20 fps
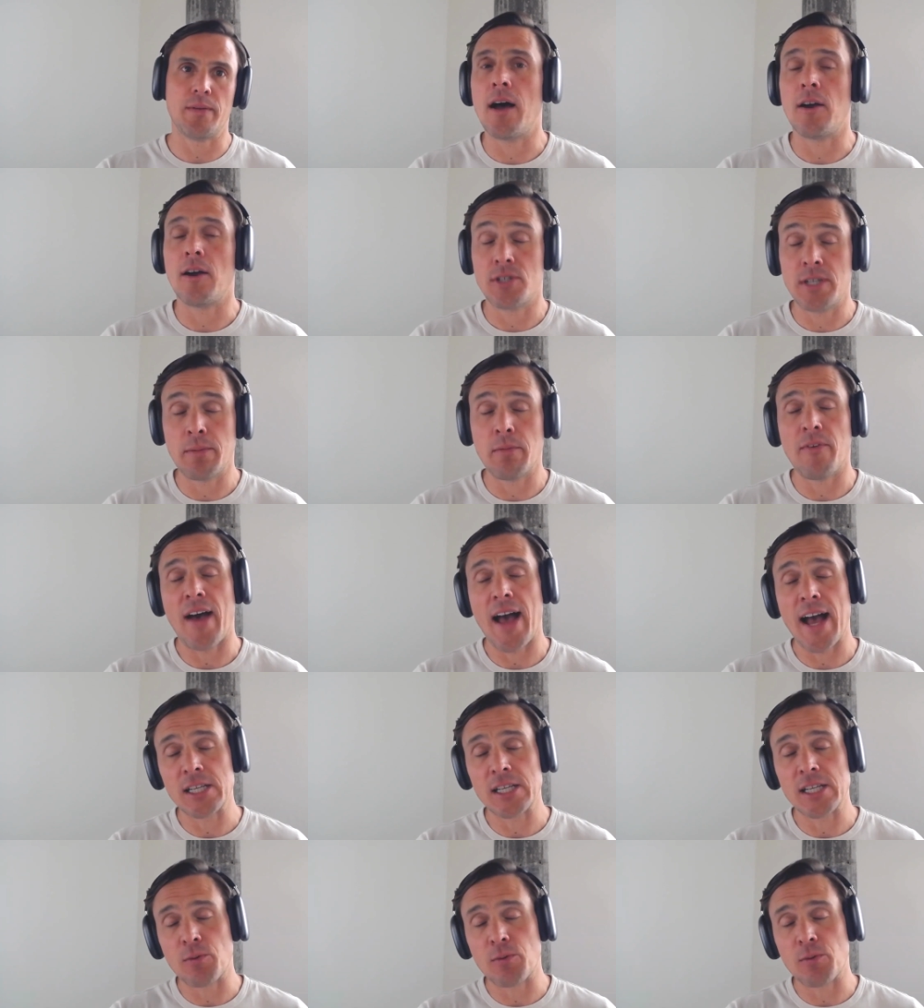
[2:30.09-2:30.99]
Our team of
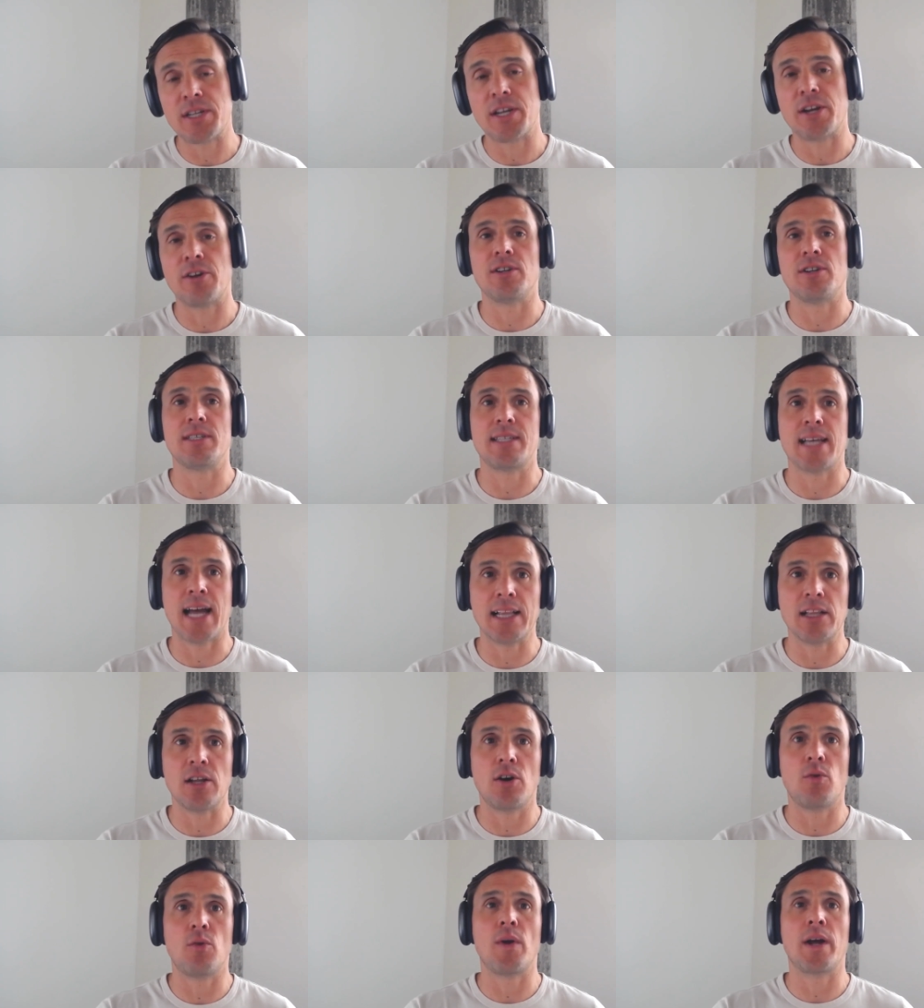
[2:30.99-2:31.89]
experts here at
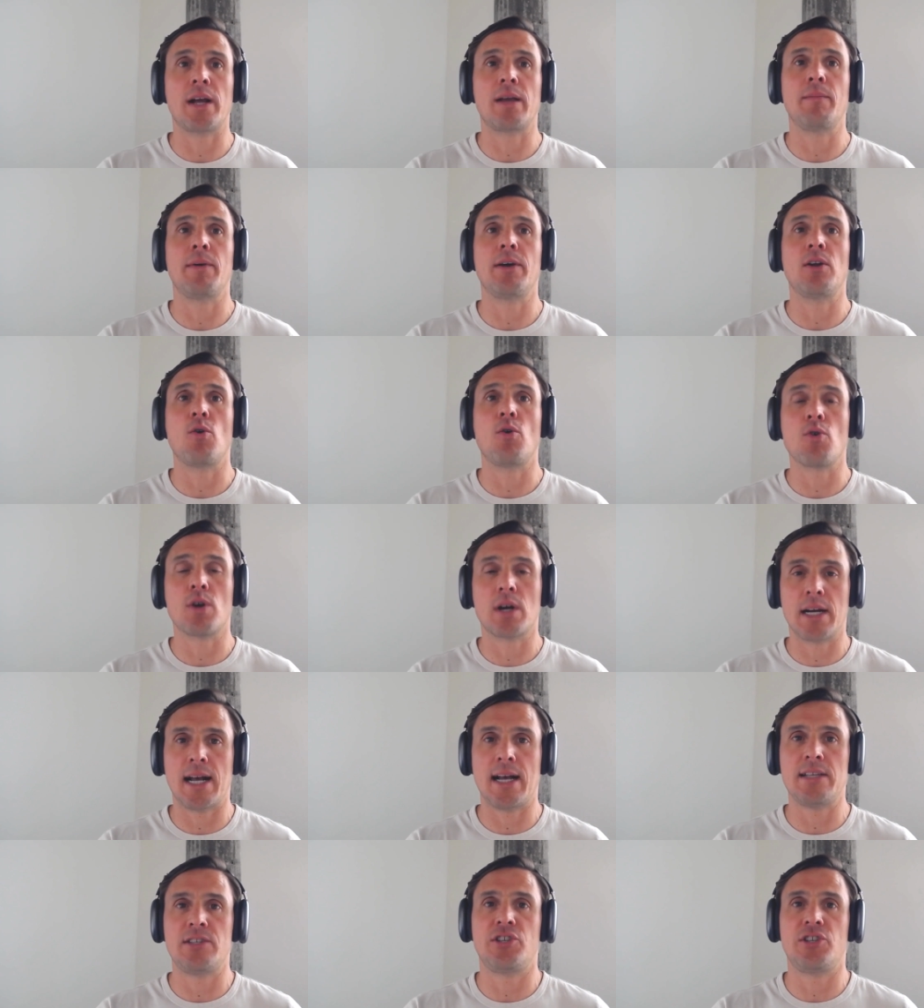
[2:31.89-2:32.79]
Zylo recommend
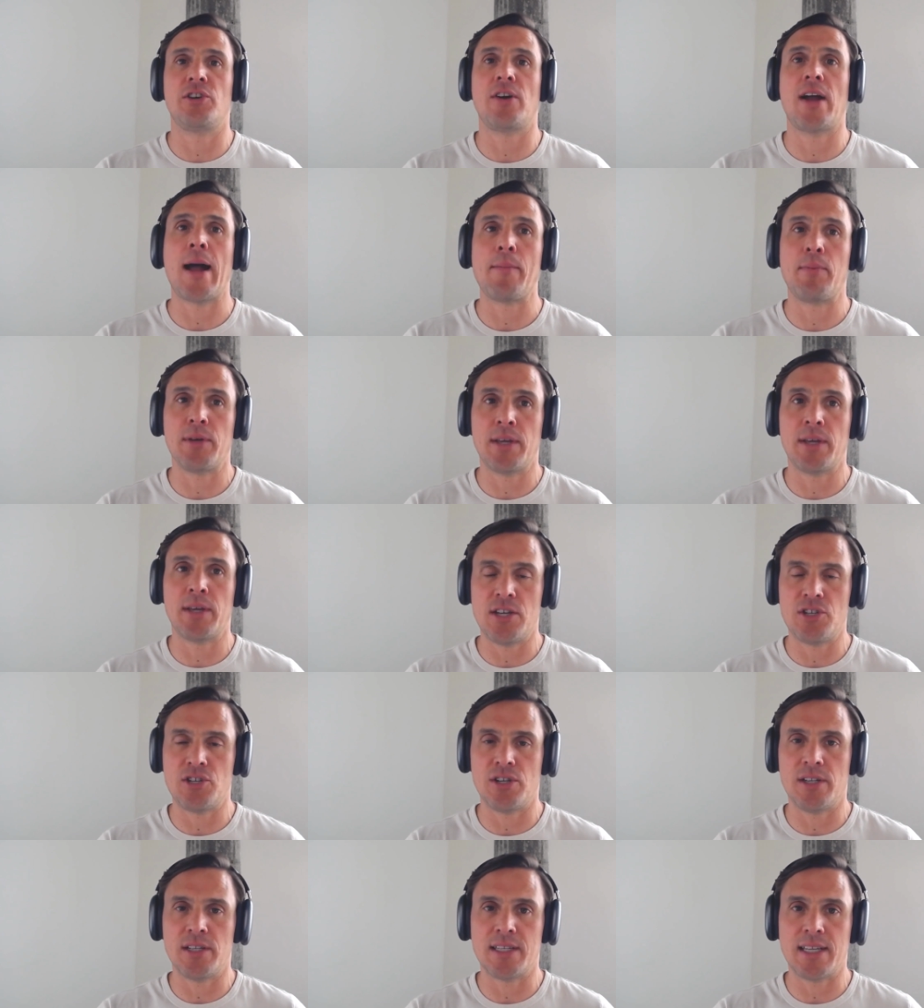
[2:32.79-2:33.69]
organizing your
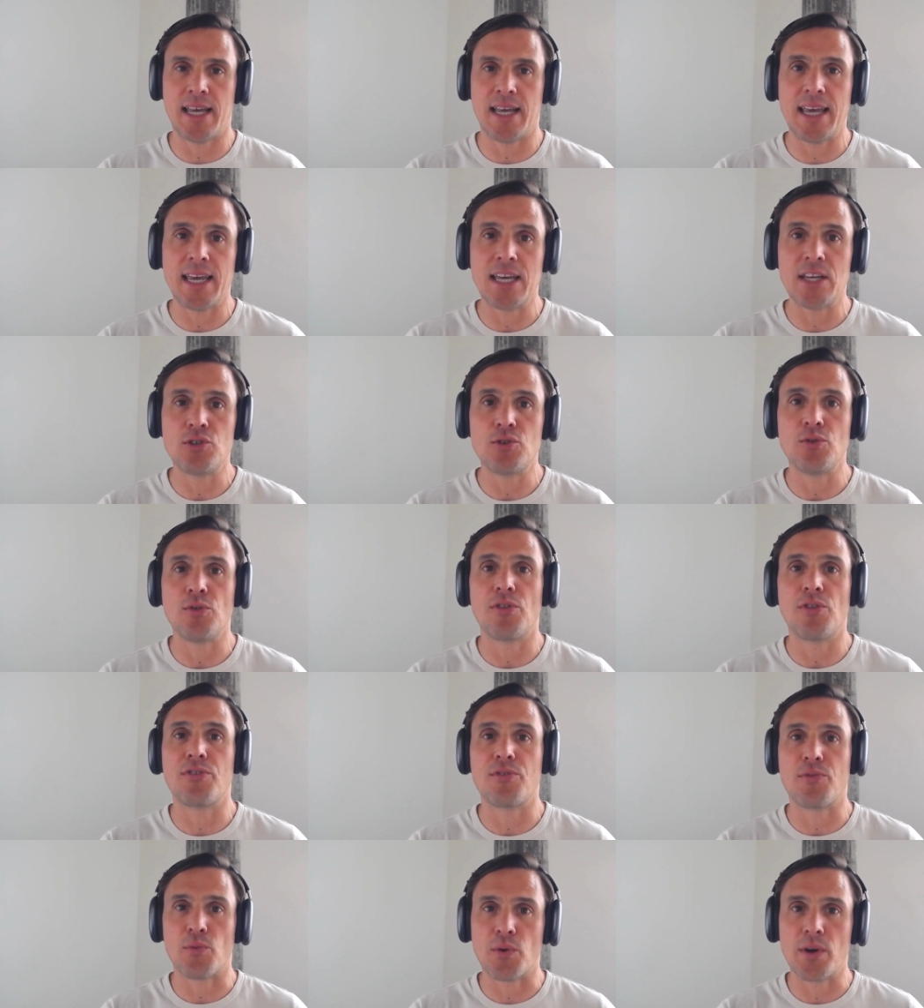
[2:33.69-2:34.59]
applications into
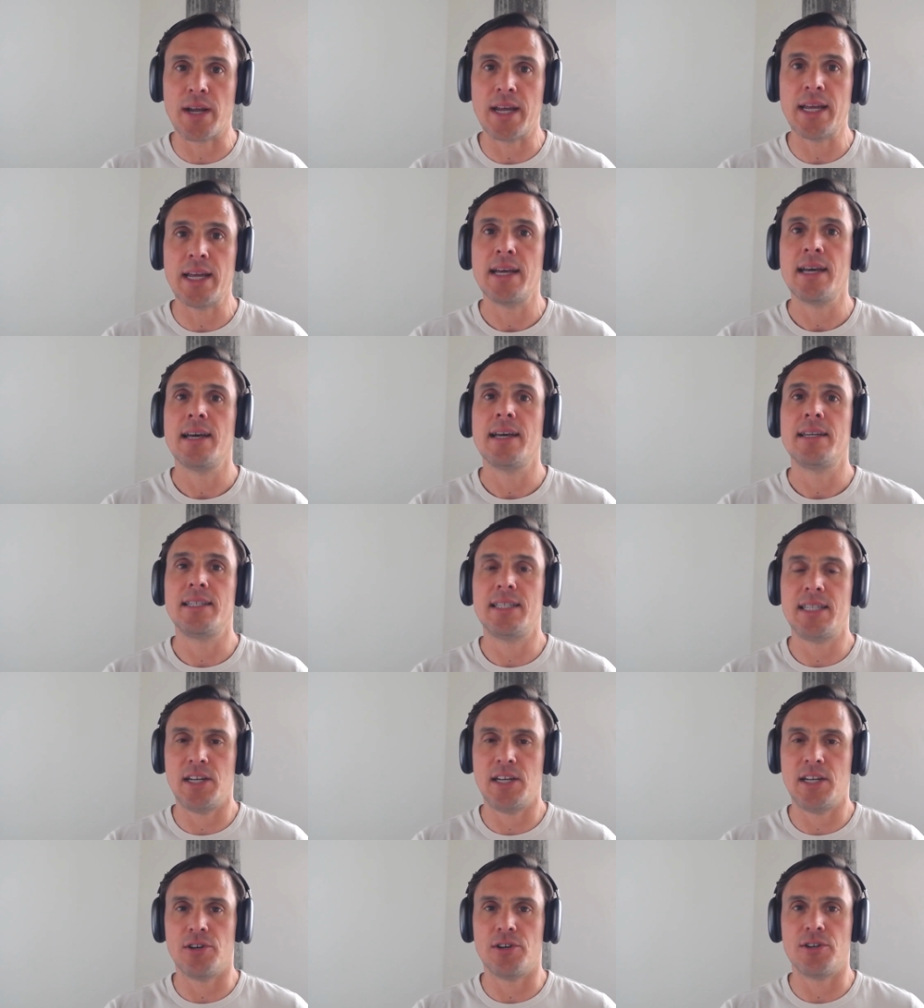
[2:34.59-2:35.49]
three
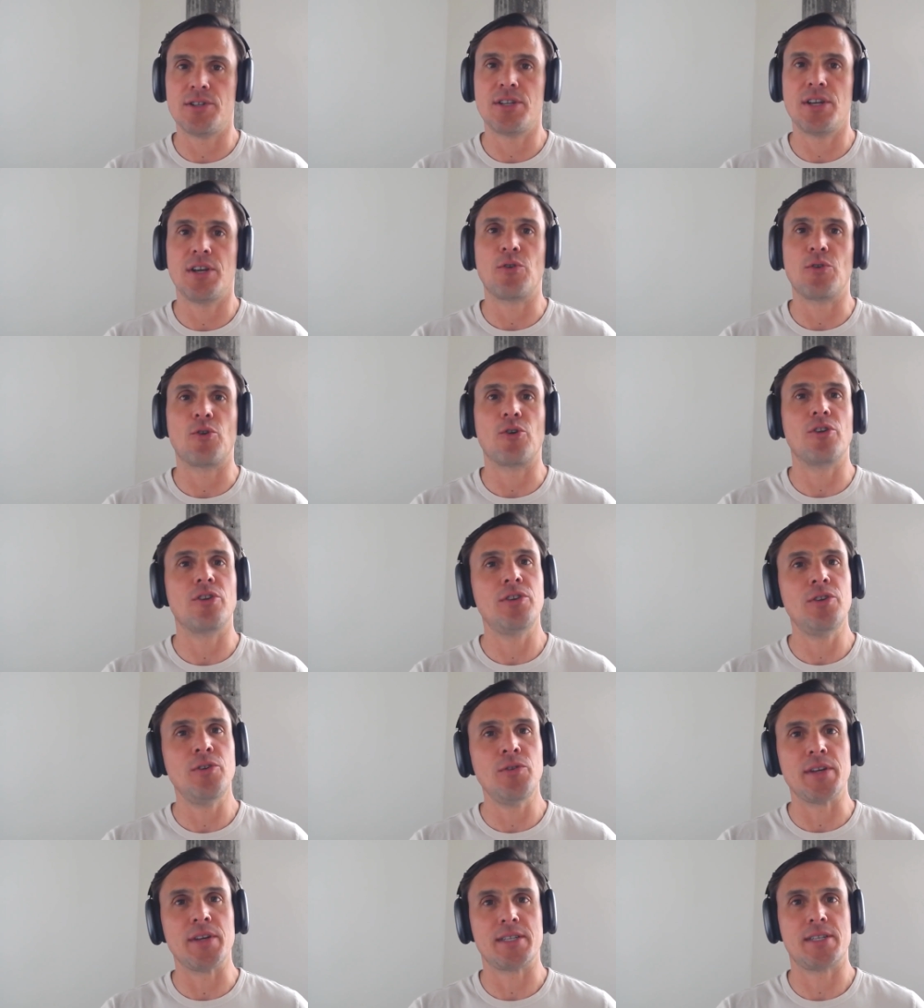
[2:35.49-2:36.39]
tiers in order to
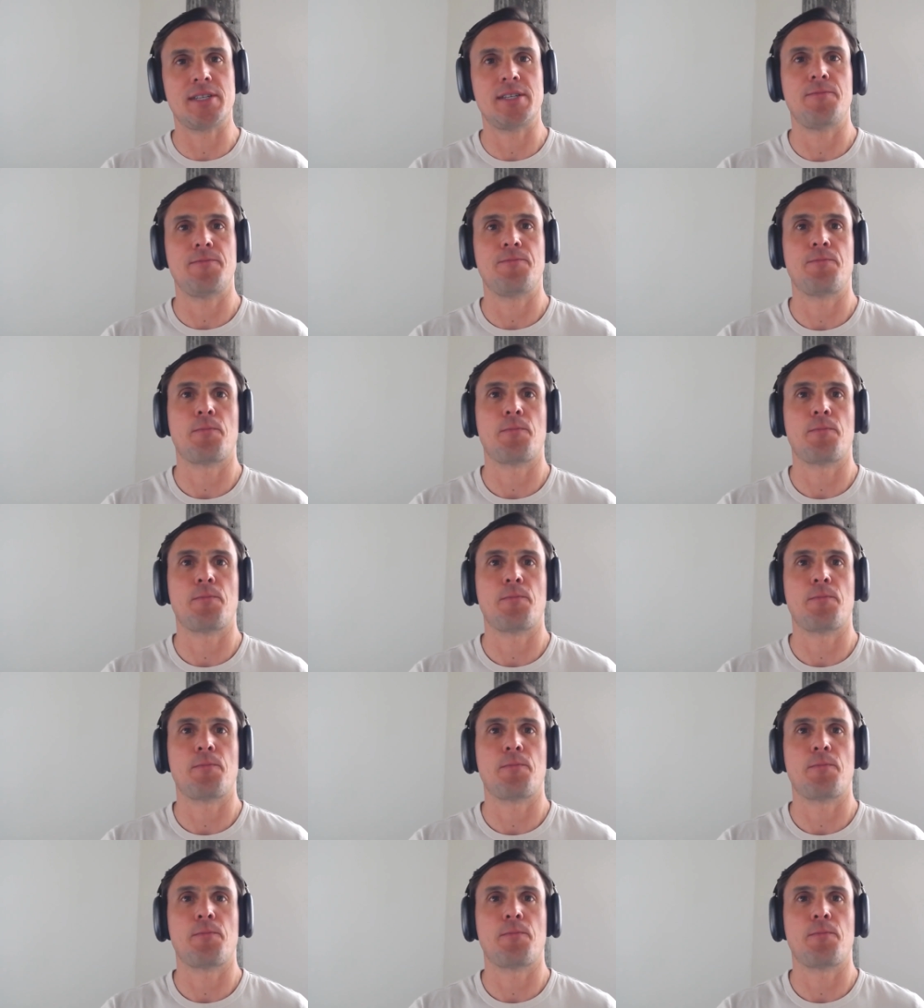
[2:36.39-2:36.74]
do this.